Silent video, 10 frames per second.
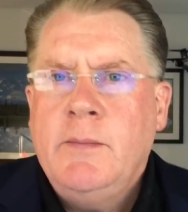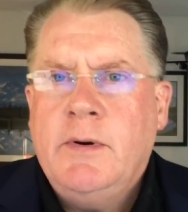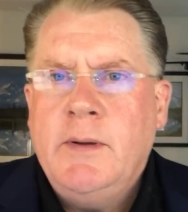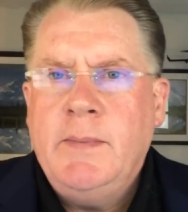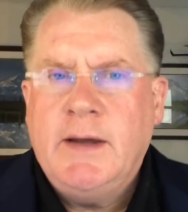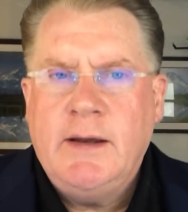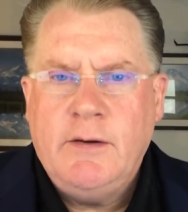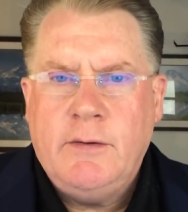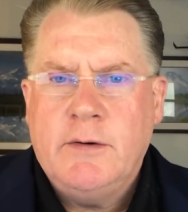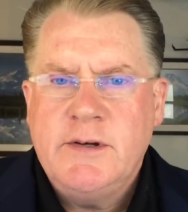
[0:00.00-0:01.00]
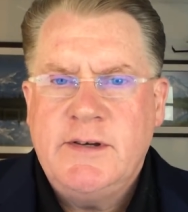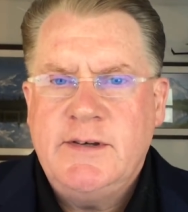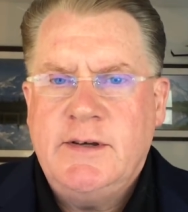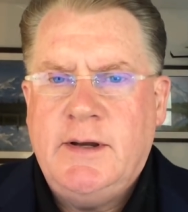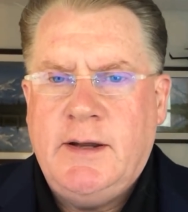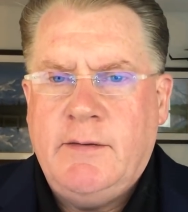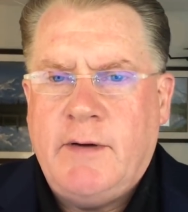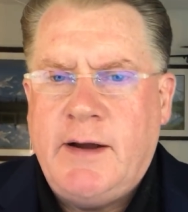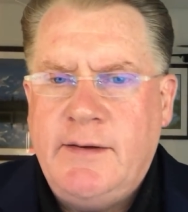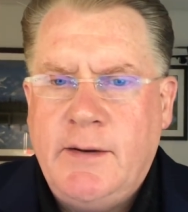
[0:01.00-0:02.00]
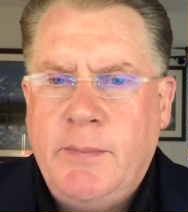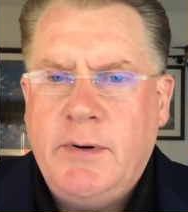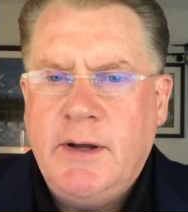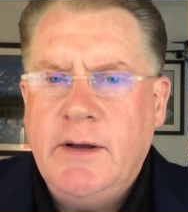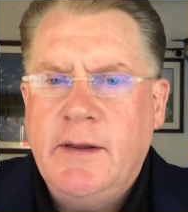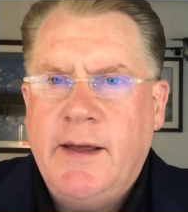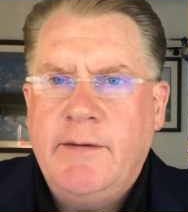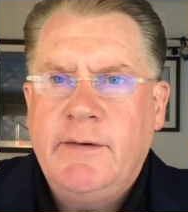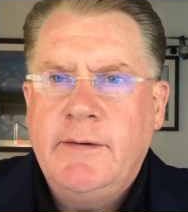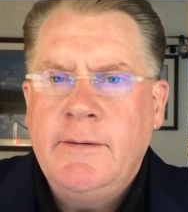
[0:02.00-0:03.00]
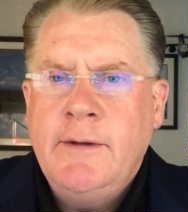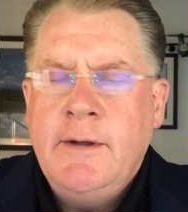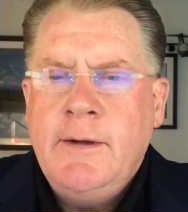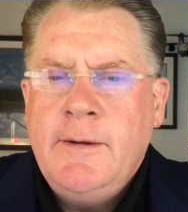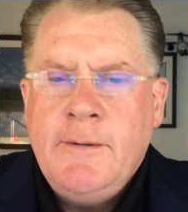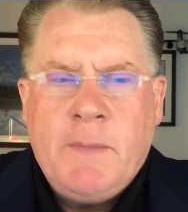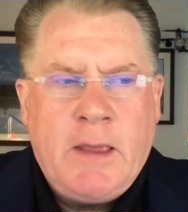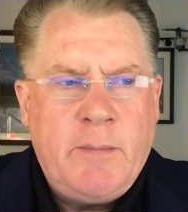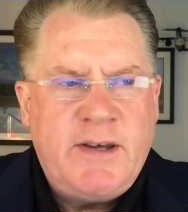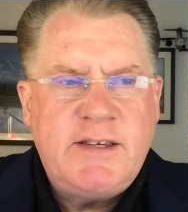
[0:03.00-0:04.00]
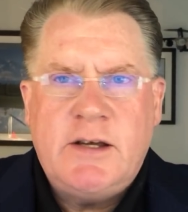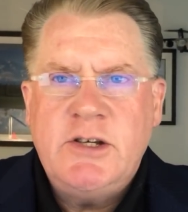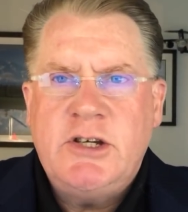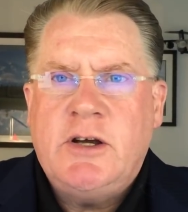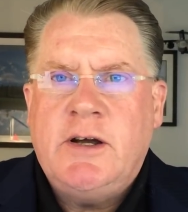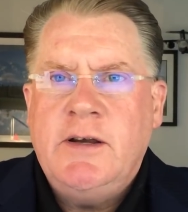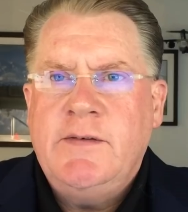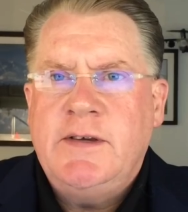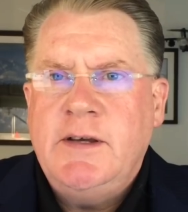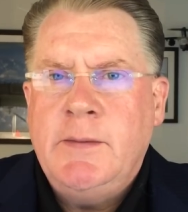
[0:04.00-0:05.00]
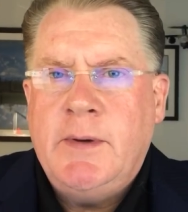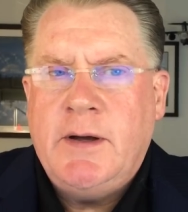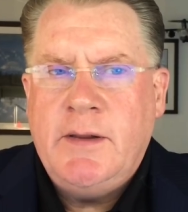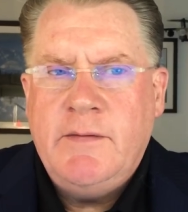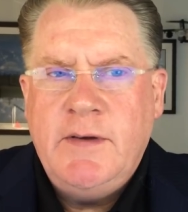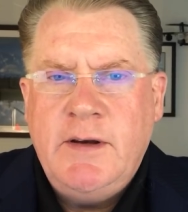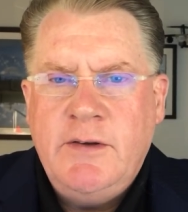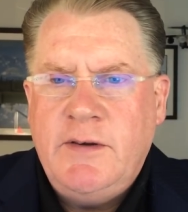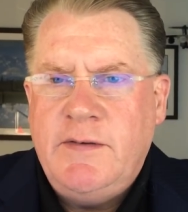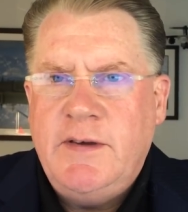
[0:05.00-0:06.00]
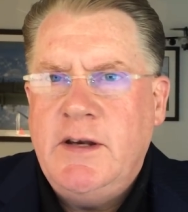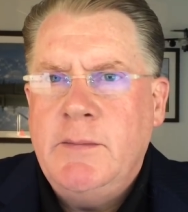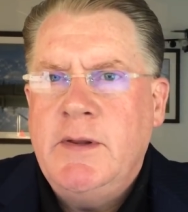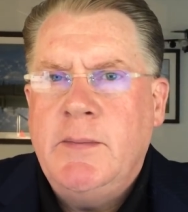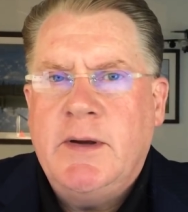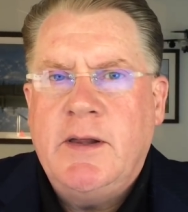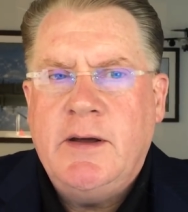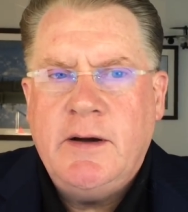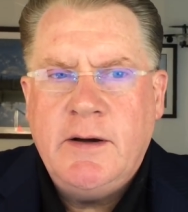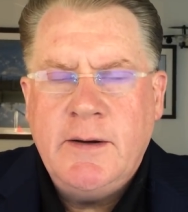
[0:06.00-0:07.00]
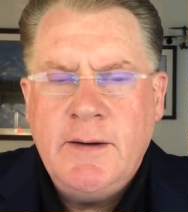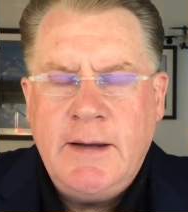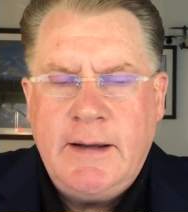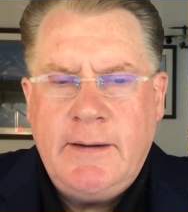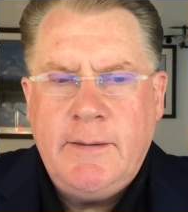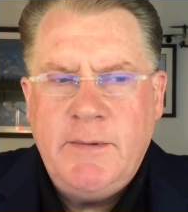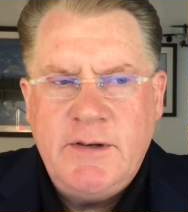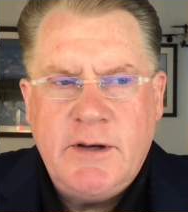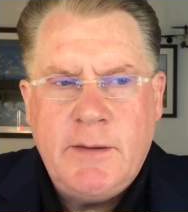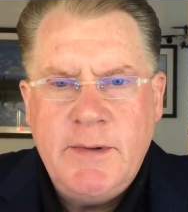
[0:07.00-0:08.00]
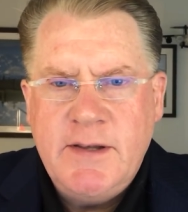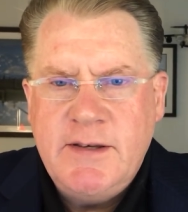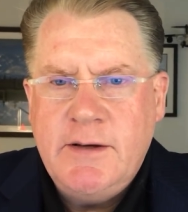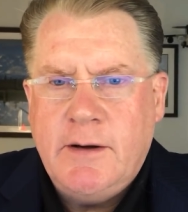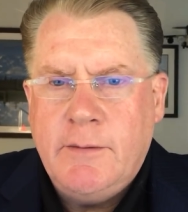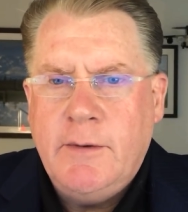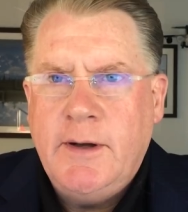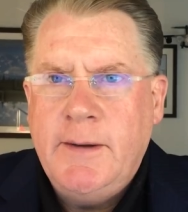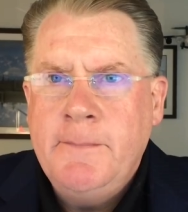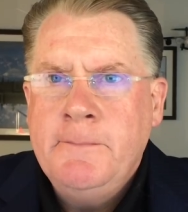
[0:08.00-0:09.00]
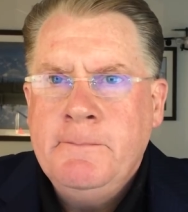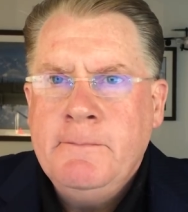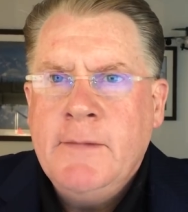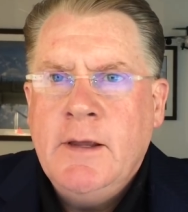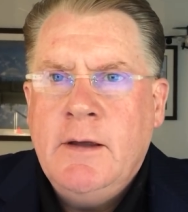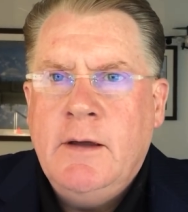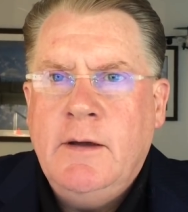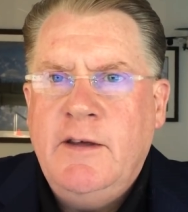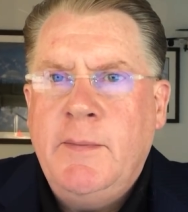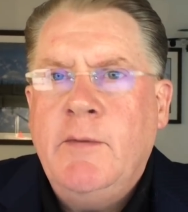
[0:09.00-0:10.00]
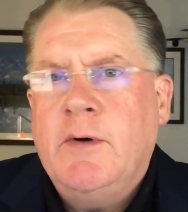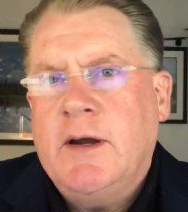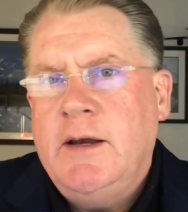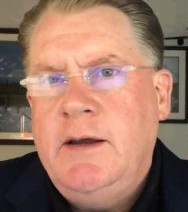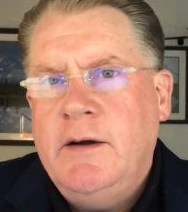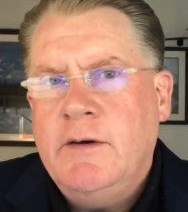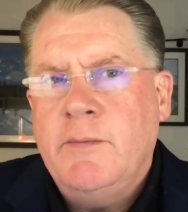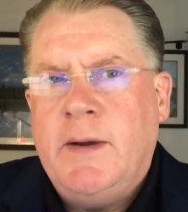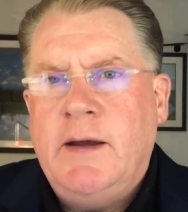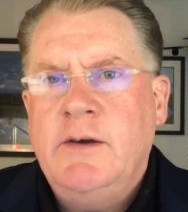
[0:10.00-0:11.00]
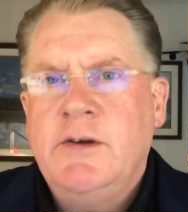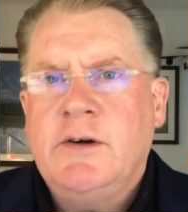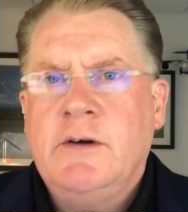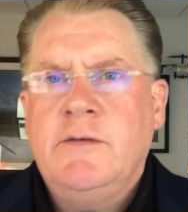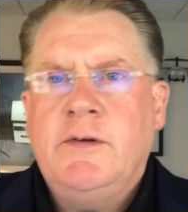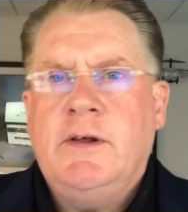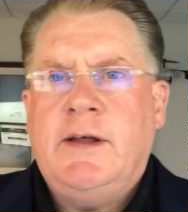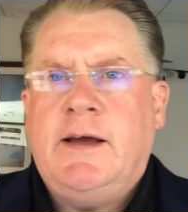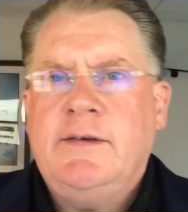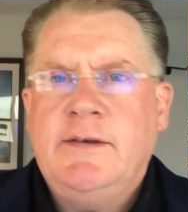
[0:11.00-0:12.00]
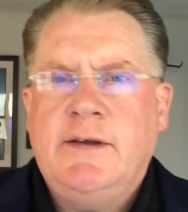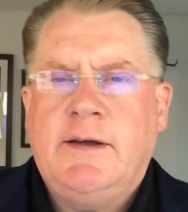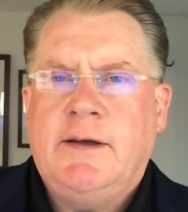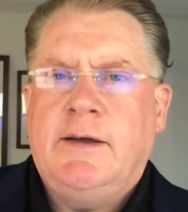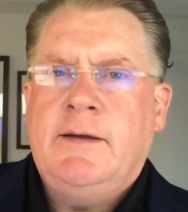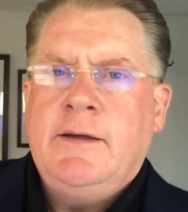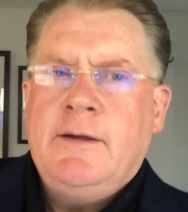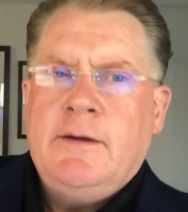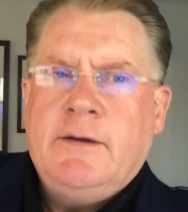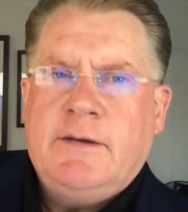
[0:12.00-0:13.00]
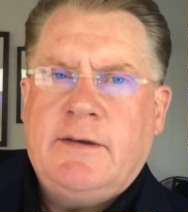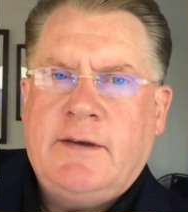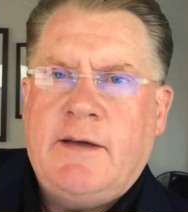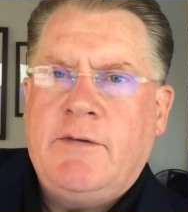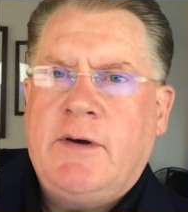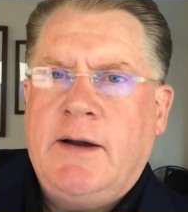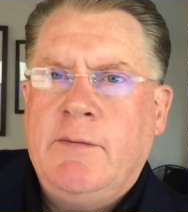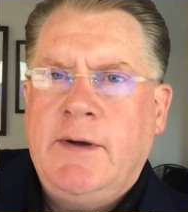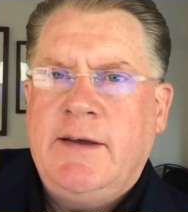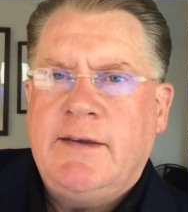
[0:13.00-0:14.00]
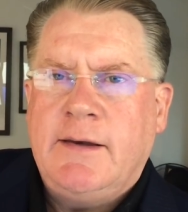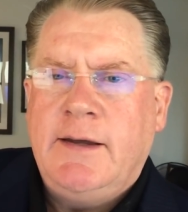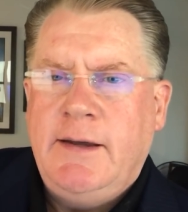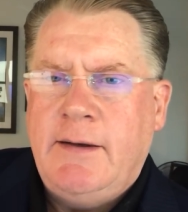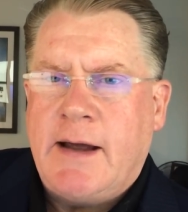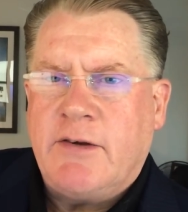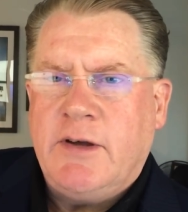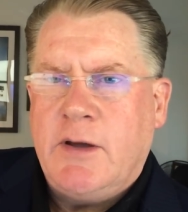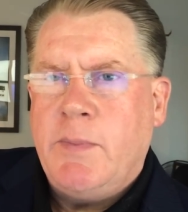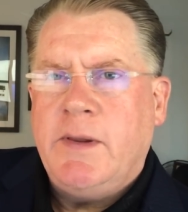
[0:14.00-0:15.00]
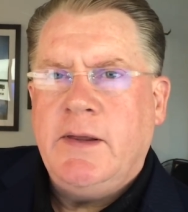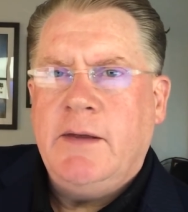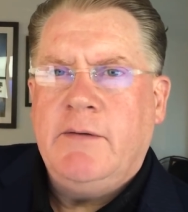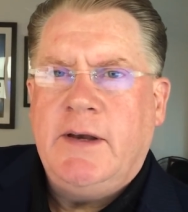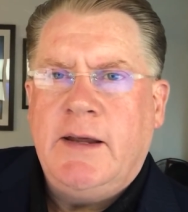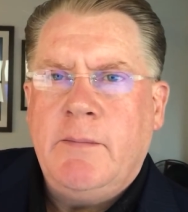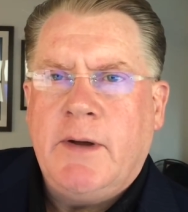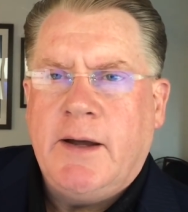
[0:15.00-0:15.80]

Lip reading: pretty big into horses and rides at a pretty good level. My son Sean, you've seen him on the videos. You've seen him in the McLaren. You saw him in the ZR1. He's been working here as my intern for the last 7 or 8 weeks, and he actually completely redid